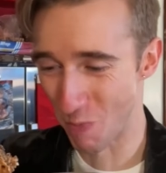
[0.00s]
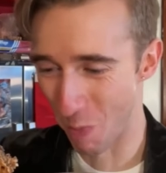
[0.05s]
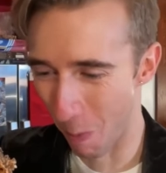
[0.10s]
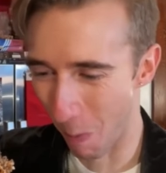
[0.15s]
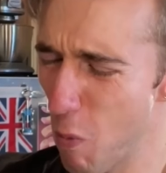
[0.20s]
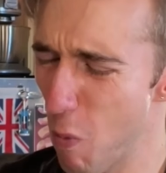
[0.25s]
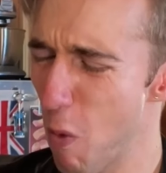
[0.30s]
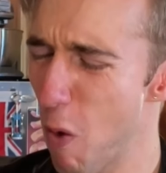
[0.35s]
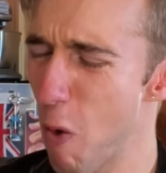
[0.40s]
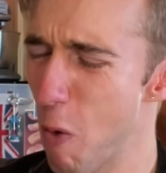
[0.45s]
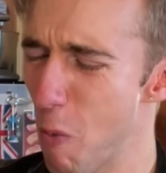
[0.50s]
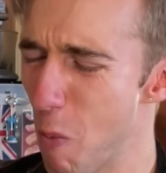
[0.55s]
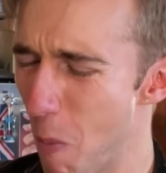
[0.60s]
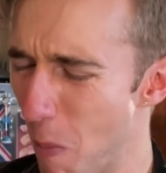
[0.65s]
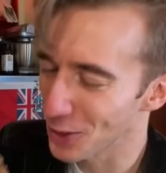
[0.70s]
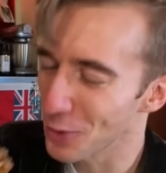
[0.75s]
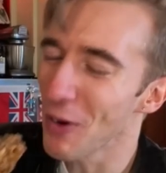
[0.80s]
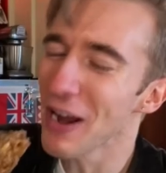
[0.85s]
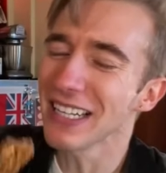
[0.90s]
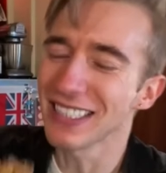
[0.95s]
Whoa.
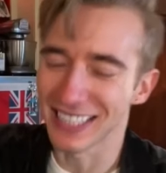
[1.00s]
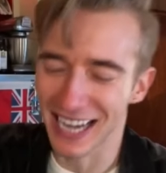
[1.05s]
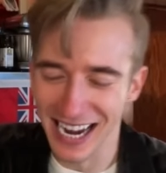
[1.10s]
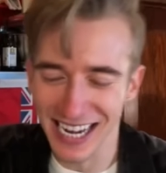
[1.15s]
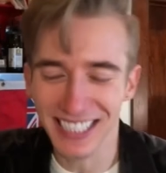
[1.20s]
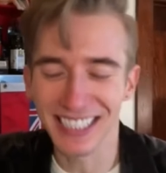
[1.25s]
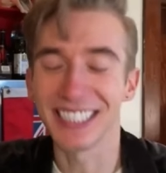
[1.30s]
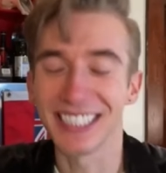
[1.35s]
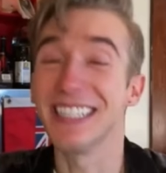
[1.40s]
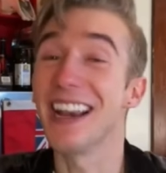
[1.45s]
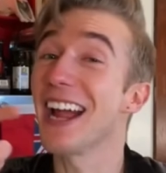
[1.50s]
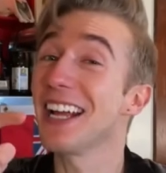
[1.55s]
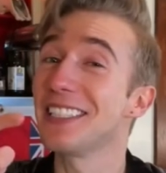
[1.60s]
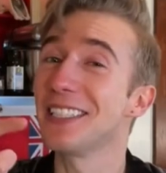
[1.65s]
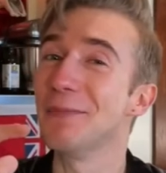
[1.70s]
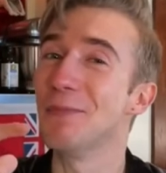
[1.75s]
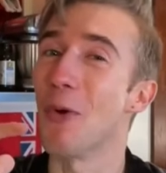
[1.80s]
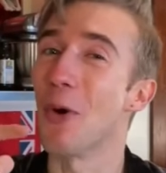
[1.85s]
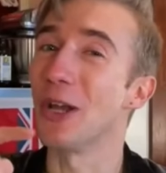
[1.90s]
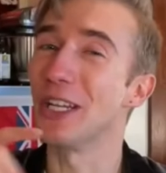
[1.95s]
It's a great taste,
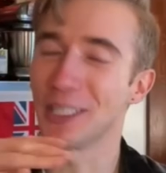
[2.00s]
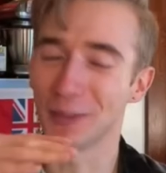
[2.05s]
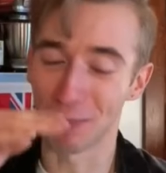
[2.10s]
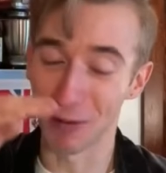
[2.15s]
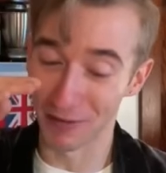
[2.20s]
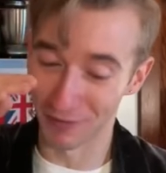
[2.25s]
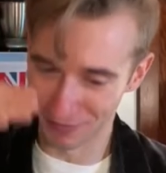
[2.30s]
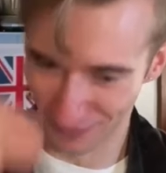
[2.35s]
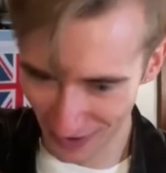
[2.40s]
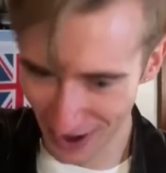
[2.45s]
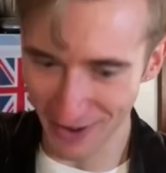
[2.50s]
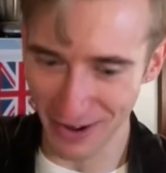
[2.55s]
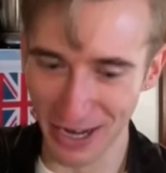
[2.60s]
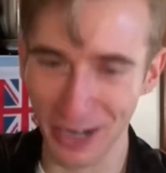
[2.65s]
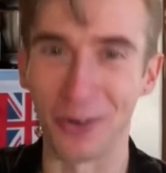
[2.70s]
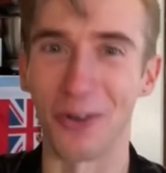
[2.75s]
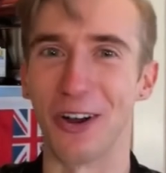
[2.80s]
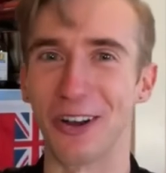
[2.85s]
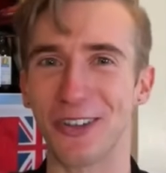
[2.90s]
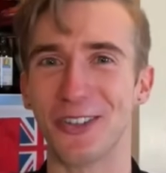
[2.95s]
nice and moist, but very
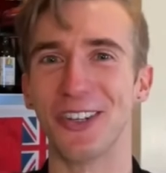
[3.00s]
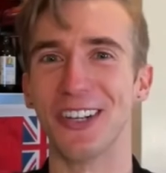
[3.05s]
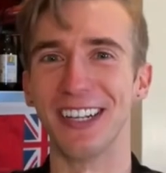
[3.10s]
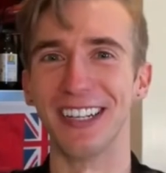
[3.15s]
crunchy.